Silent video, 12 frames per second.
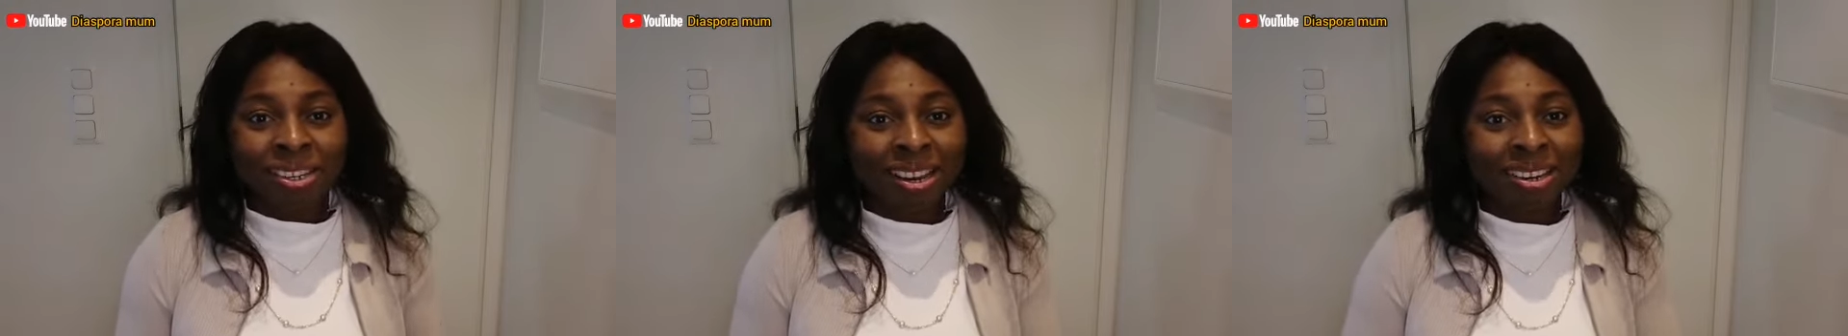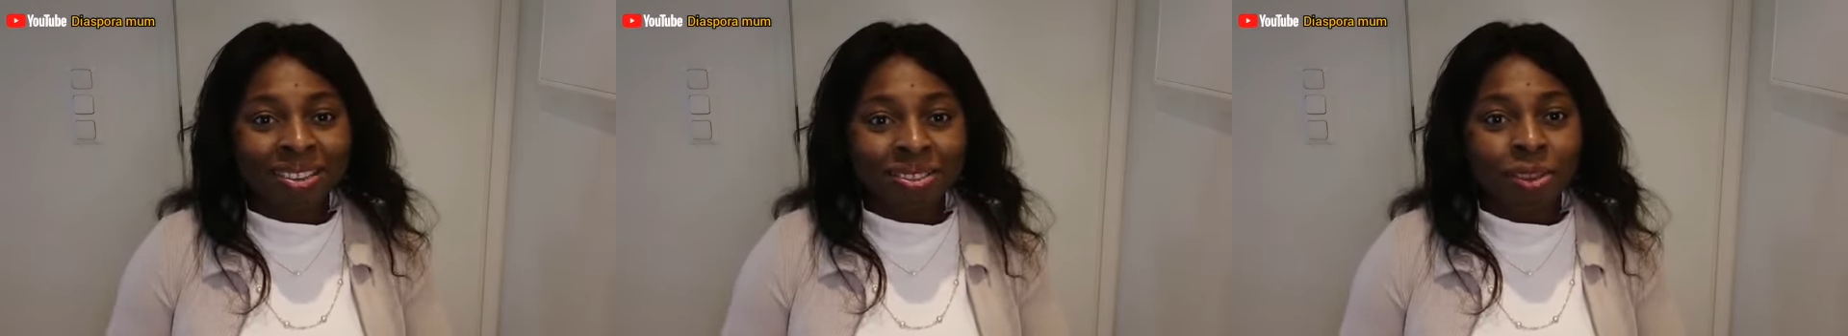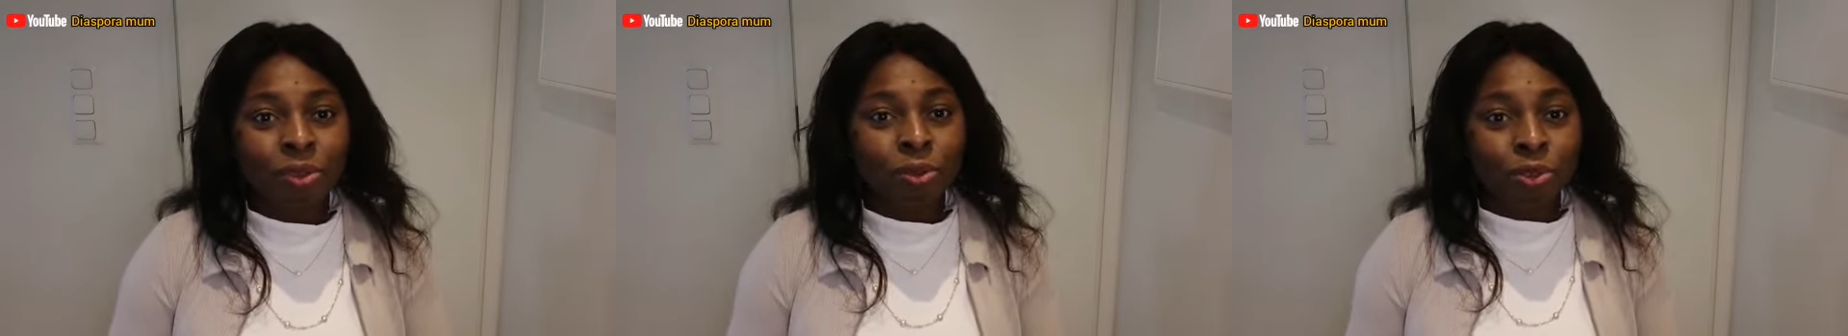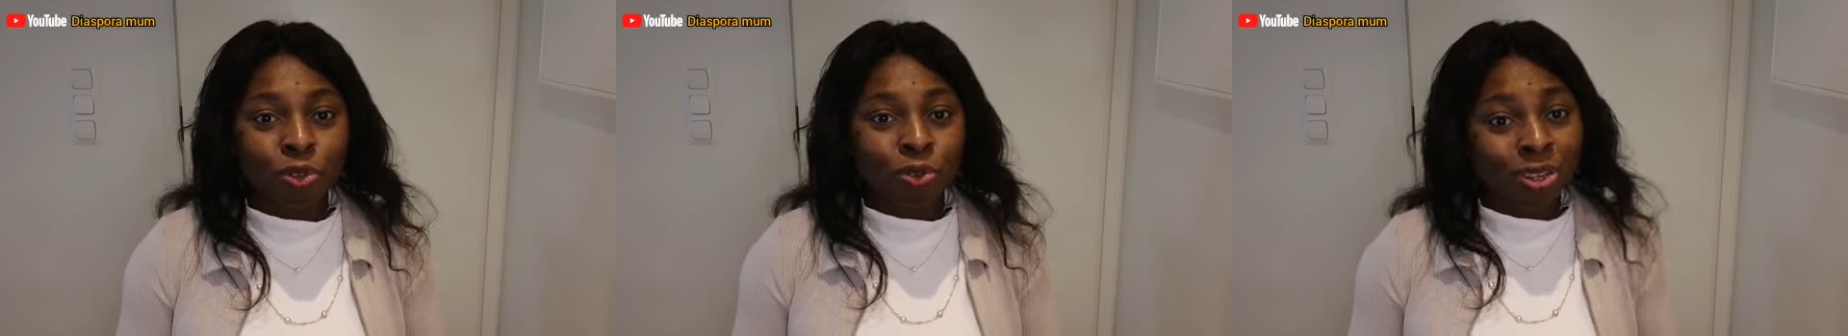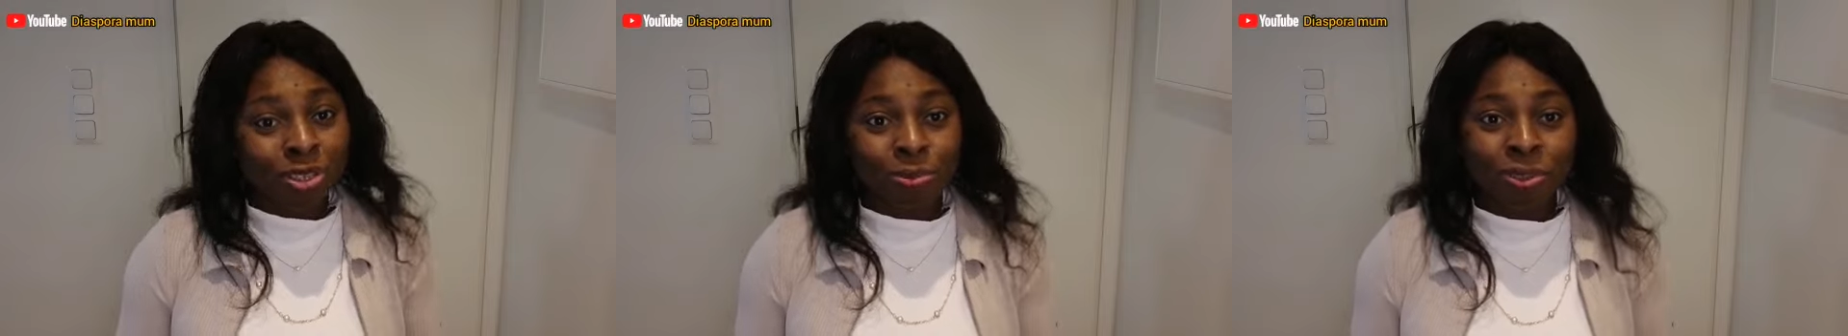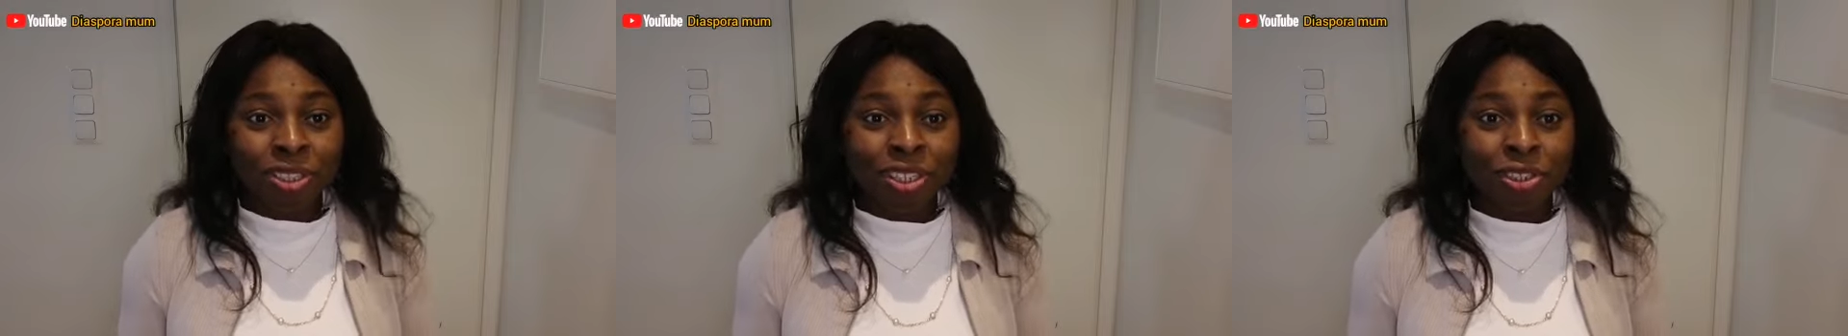anything on
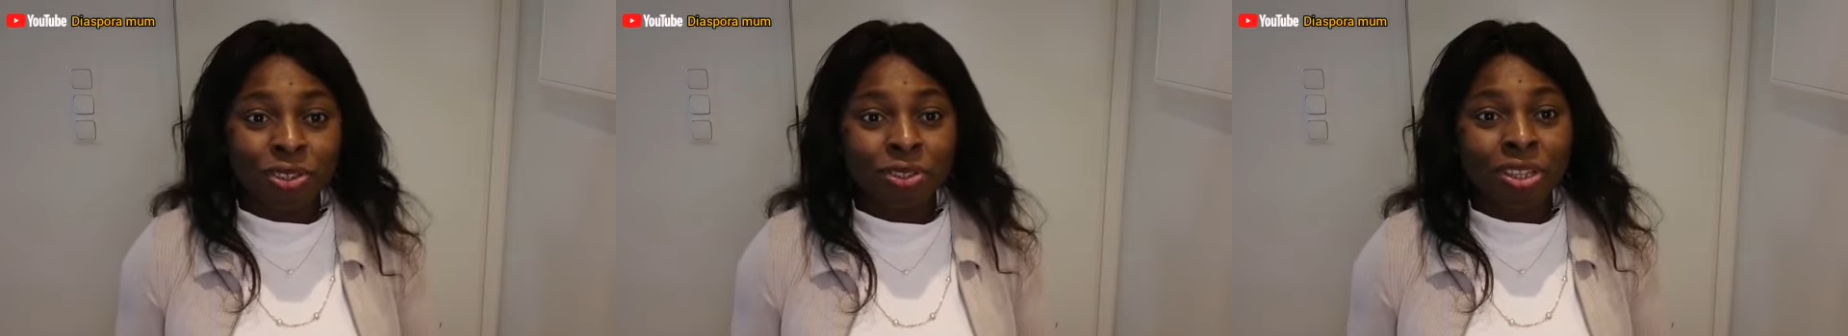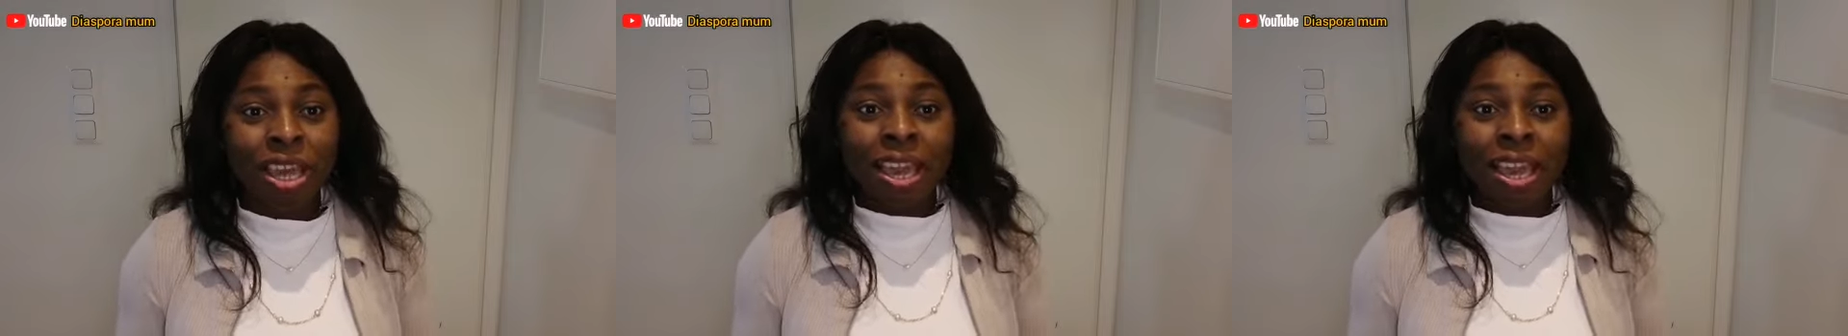transportation,